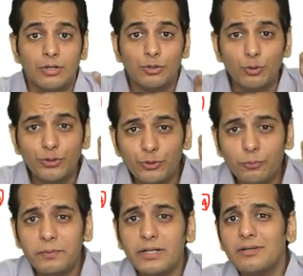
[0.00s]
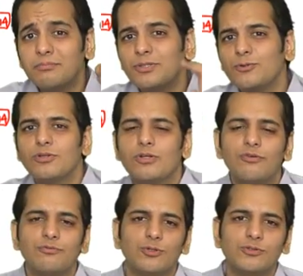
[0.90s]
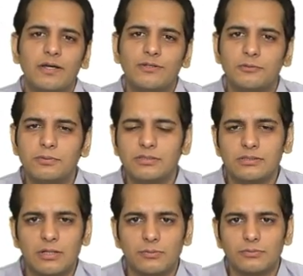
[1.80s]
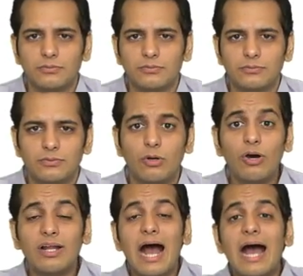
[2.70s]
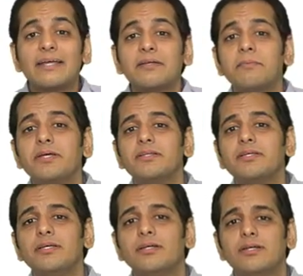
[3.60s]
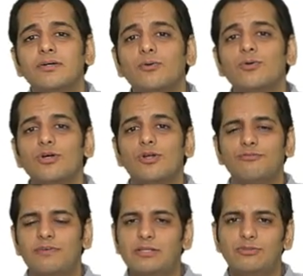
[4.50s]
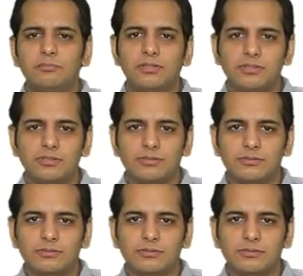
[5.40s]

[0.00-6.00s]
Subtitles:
Do you become the owner of those valuables now? Or I remain the owner of valuables?